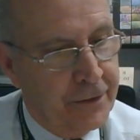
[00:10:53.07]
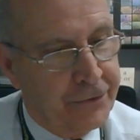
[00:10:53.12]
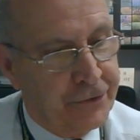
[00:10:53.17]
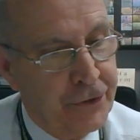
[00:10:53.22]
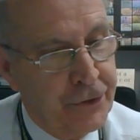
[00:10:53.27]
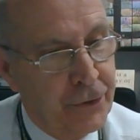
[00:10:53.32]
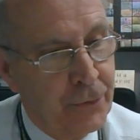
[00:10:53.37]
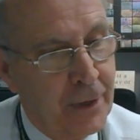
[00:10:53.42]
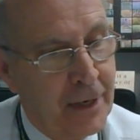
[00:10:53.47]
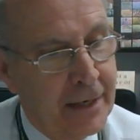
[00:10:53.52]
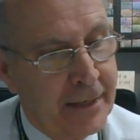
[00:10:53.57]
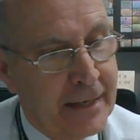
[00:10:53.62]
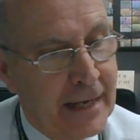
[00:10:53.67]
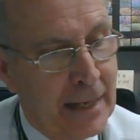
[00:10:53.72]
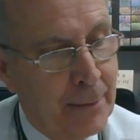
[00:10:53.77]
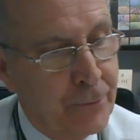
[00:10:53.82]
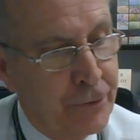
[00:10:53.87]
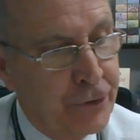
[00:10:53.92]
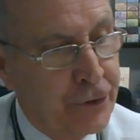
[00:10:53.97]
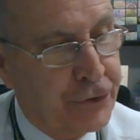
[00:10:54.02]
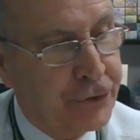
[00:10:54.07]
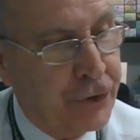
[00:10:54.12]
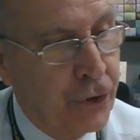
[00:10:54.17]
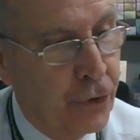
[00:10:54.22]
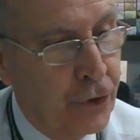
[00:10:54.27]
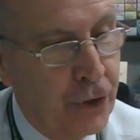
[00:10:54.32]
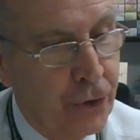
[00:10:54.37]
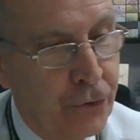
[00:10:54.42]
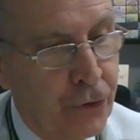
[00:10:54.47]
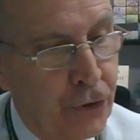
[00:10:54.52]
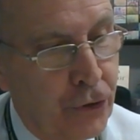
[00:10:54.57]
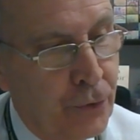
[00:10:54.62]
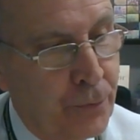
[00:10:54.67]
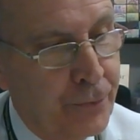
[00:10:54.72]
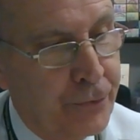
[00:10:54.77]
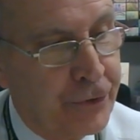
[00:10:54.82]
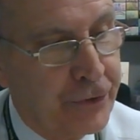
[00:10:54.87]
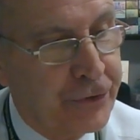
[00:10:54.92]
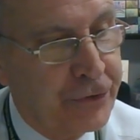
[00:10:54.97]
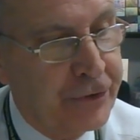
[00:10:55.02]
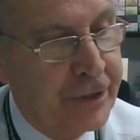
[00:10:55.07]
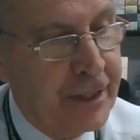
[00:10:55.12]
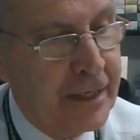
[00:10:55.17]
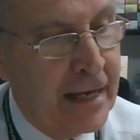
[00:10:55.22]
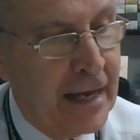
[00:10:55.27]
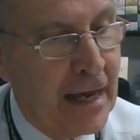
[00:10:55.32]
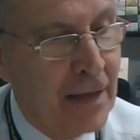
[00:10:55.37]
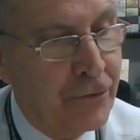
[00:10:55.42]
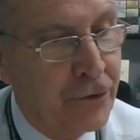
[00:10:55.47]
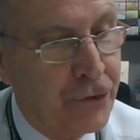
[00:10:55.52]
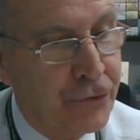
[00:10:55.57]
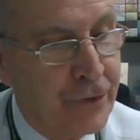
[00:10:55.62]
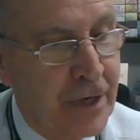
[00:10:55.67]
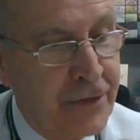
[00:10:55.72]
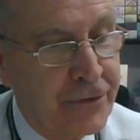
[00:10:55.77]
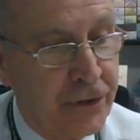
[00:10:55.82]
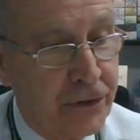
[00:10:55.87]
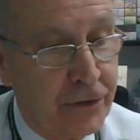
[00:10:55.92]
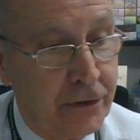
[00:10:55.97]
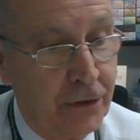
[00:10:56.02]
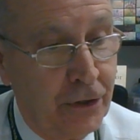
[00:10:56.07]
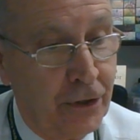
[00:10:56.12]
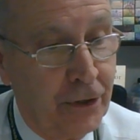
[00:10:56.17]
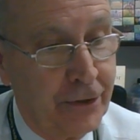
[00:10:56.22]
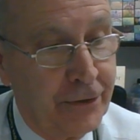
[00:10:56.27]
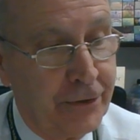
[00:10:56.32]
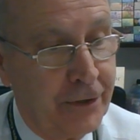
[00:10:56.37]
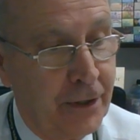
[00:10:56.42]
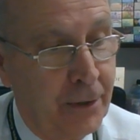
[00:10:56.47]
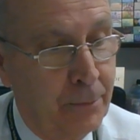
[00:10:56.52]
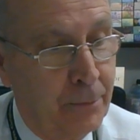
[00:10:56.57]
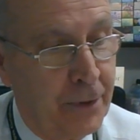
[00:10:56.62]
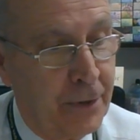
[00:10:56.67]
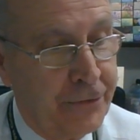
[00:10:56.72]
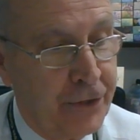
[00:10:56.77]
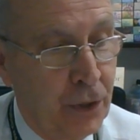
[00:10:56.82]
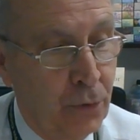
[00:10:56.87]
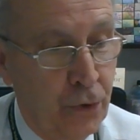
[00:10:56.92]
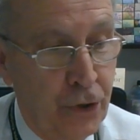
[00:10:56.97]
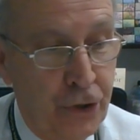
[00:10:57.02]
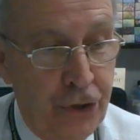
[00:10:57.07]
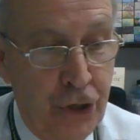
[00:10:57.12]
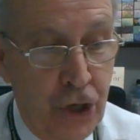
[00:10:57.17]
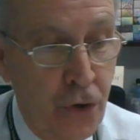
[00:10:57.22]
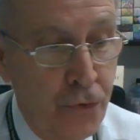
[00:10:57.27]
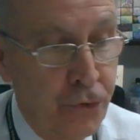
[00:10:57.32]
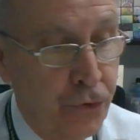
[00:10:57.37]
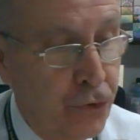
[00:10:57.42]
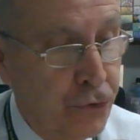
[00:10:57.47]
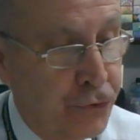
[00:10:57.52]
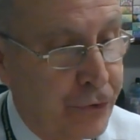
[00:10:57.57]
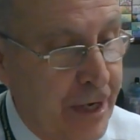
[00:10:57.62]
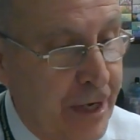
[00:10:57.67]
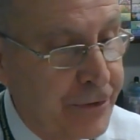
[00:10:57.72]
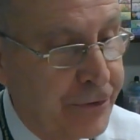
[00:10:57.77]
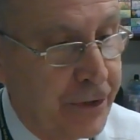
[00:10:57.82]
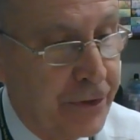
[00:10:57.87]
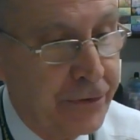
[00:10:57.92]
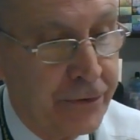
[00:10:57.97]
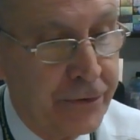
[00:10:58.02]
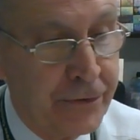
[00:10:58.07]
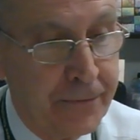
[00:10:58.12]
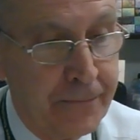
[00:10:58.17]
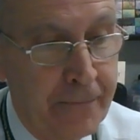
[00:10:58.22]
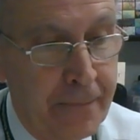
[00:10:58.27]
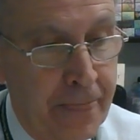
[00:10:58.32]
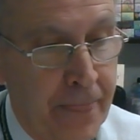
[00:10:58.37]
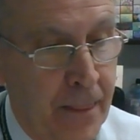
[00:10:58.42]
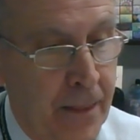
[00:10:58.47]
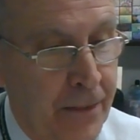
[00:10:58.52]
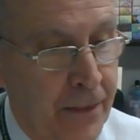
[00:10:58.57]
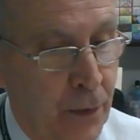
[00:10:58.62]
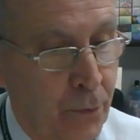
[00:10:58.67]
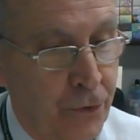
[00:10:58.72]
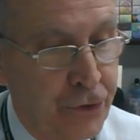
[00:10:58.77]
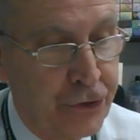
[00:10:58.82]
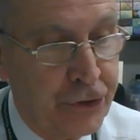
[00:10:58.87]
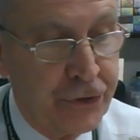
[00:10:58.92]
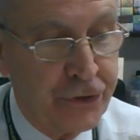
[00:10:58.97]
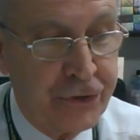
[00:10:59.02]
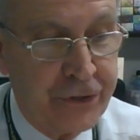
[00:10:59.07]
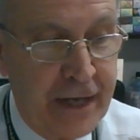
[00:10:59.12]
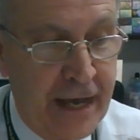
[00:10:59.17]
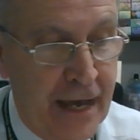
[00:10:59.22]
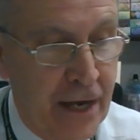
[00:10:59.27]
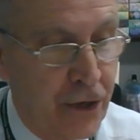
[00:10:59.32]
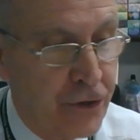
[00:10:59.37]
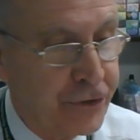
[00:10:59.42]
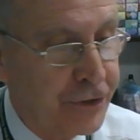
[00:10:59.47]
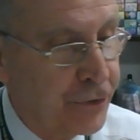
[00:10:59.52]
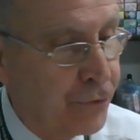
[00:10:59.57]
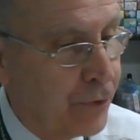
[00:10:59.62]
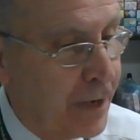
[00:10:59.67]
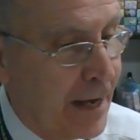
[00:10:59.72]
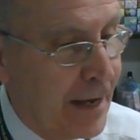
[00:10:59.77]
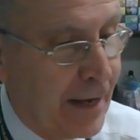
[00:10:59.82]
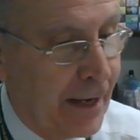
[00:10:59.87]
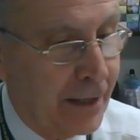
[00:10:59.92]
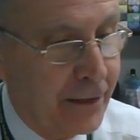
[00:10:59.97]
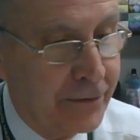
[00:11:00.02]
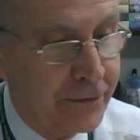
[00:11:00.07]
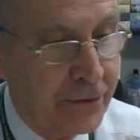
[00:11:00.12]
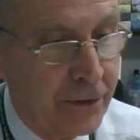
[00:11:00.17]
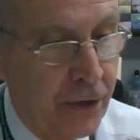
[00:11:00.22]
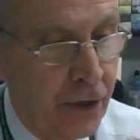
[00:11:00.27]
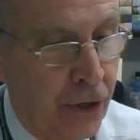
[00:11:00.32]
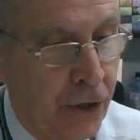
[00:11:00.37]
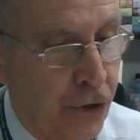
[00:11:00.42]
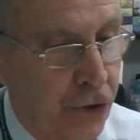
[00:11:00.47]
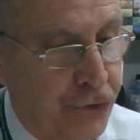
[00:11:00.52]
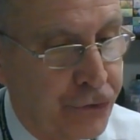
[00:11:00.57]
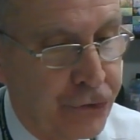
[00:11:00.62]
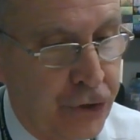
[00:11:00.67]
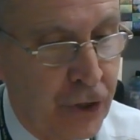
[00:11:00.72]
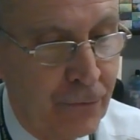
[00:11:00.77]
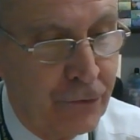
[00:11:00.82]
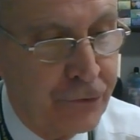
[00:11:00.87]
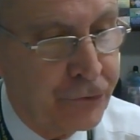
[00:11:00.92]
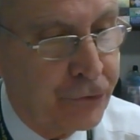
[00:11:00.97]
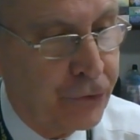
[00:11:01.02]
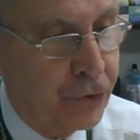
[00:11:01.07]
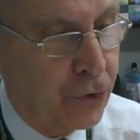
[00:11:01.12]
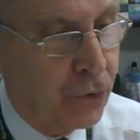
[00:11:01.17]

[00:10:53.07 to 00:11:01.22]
Cinderella came into the sewing room to see how the dresses looked, but there were no new dresses. There were just tatters and rags. Her servants were